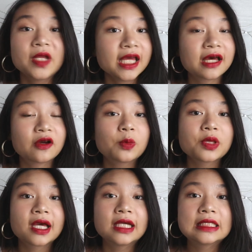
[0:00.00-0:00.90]
But yeah, I
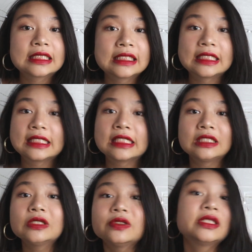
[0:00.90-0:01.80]
hope you guys can
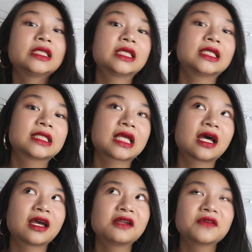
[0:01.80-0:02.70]
use this
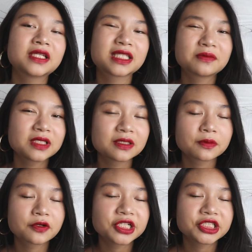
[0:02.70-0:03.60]
kind of as some
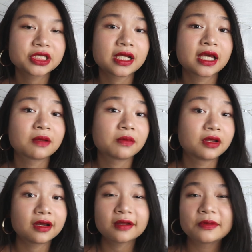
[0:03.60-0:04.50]
inspiration. I
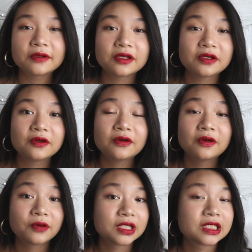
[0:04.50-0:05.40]
am not a beauty
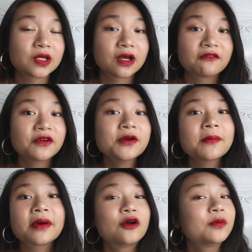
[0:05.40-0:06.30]
guru
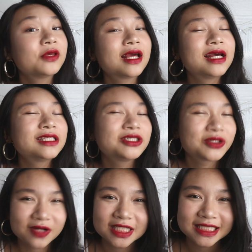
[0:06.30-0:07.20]
whatsoever. I hope you guys
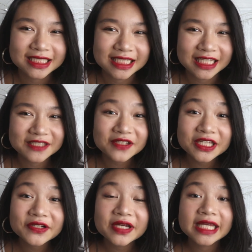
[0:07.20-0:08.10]
enjoyed watching today's
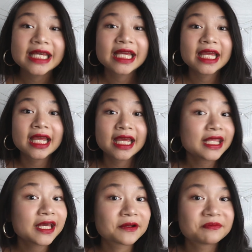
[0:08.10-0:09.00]
video,
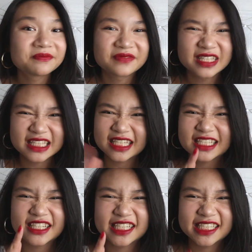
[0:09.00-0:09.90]
and yeah, let's
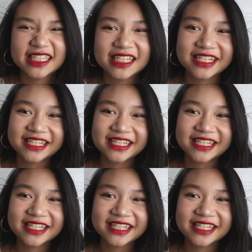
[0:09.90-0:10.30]
get started.